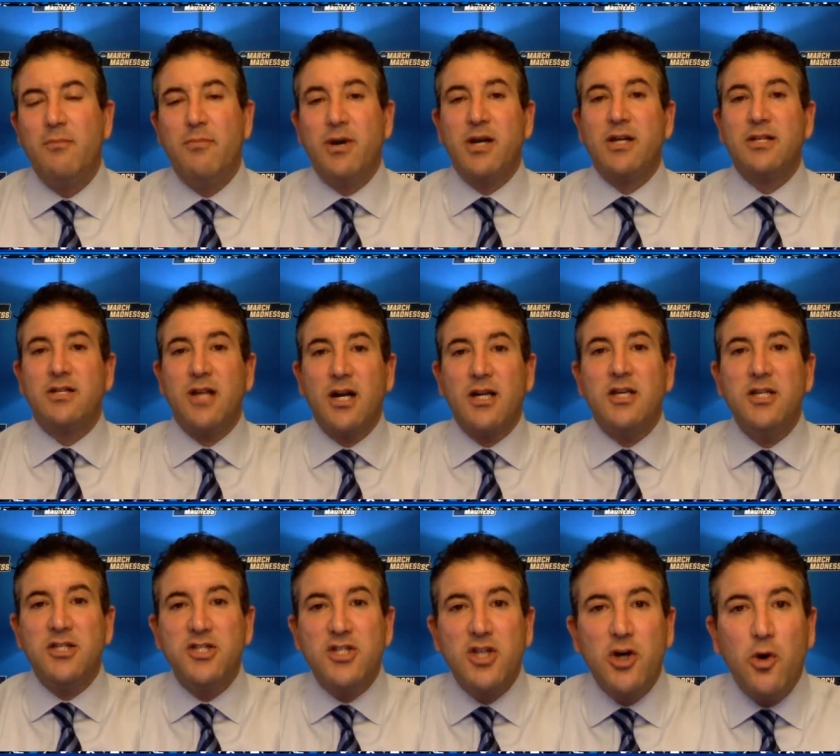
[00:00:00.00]
But
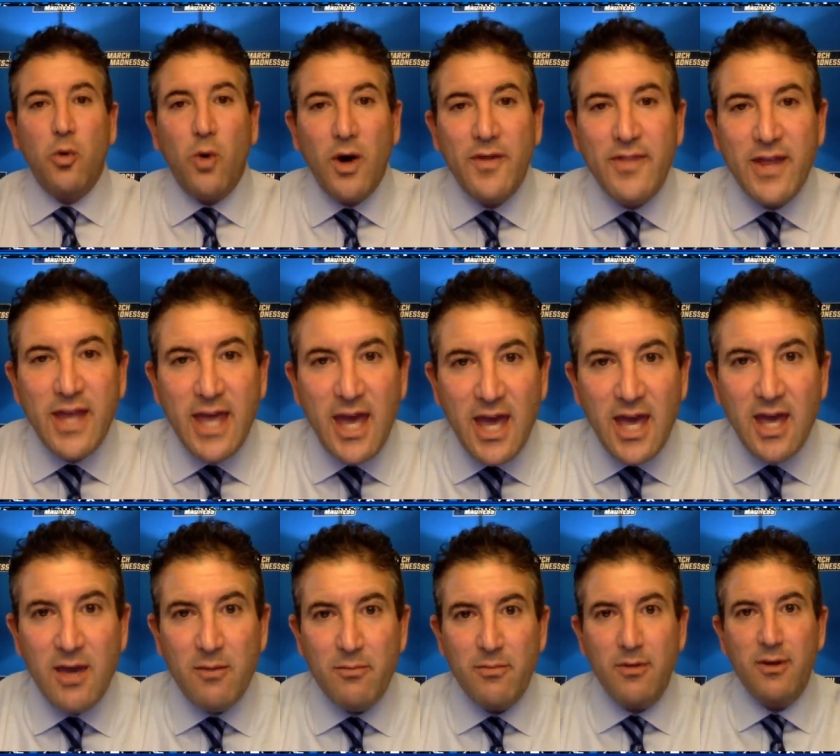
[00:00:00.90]
Kentucky still won the
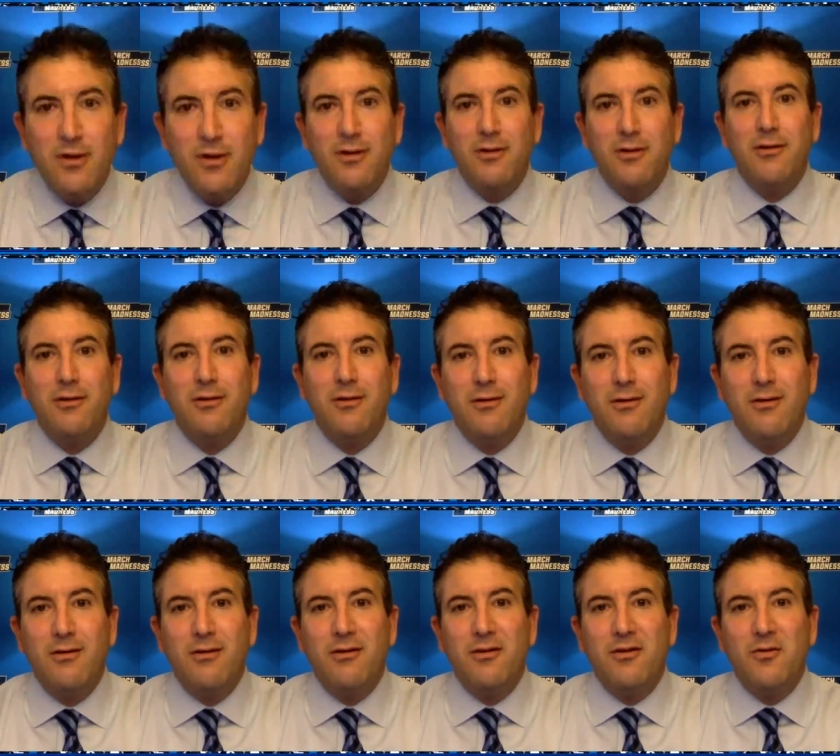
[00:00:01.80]
game
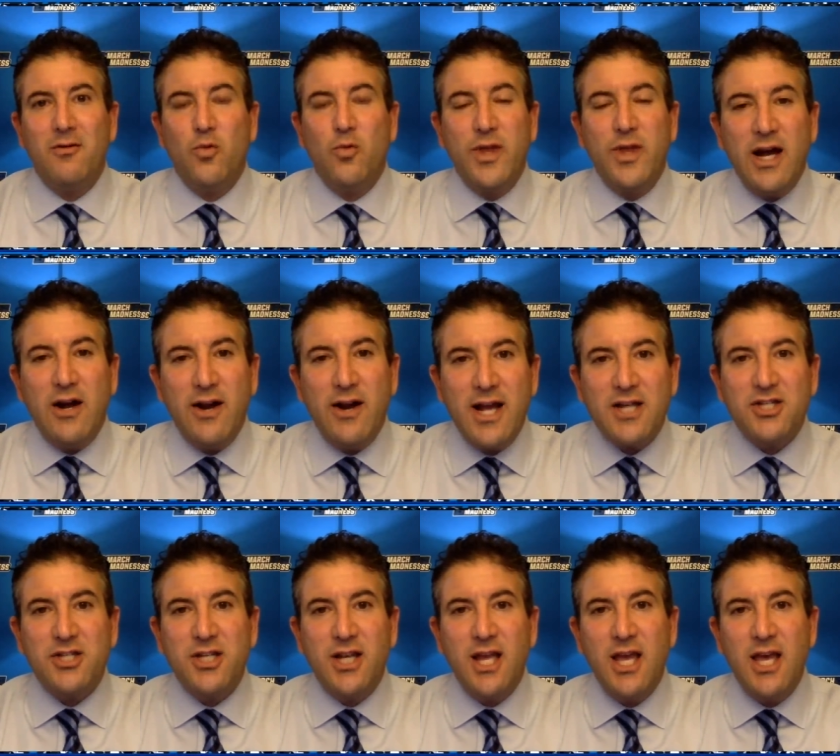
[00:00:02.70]
without
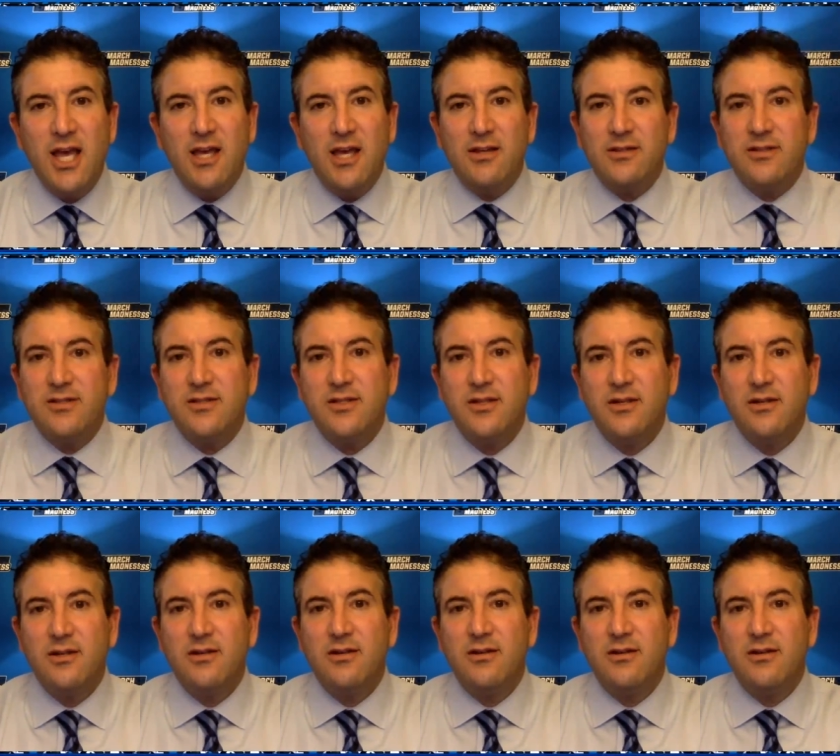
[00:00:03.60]
Ashton Hagans.